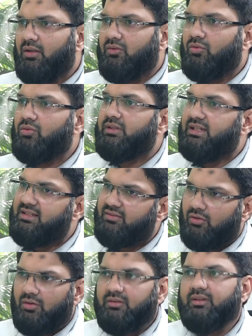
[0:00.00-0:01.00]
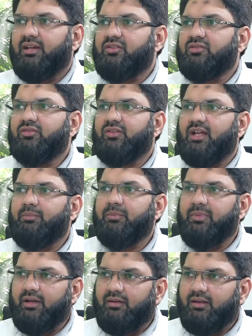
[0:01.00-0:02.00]
So these all corrections can be
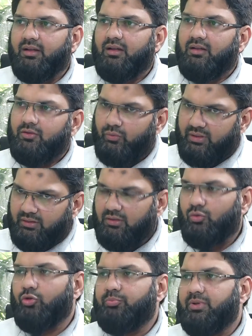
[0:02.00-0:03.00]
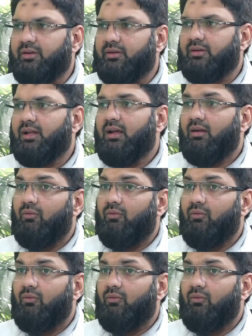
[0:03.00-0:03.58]
made during the growth period.